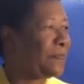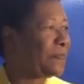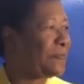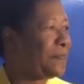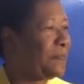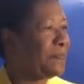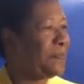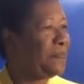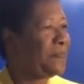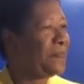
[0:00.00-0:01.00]

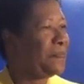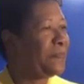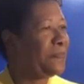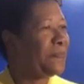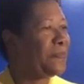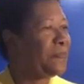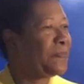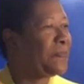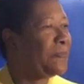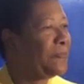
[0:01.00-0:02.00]

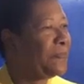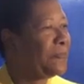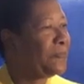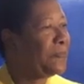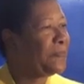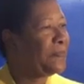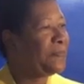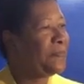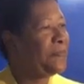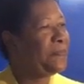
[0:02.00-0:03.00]

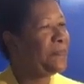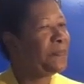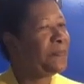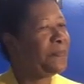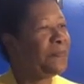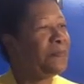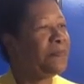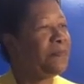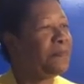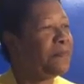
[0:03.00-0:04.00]

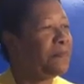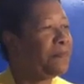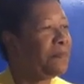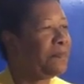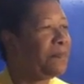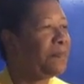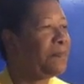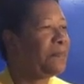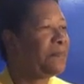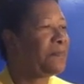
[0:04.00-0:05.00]

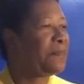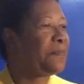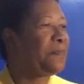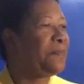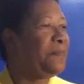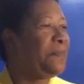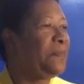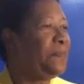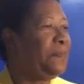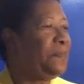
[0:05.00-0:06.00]

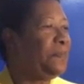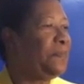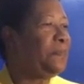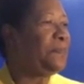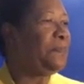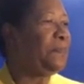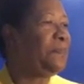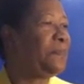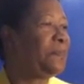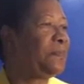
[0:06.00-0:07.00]

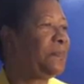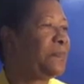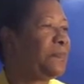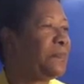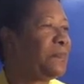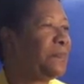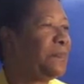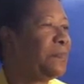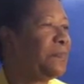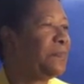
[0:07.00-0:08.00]
No words are spoken by the person on screen.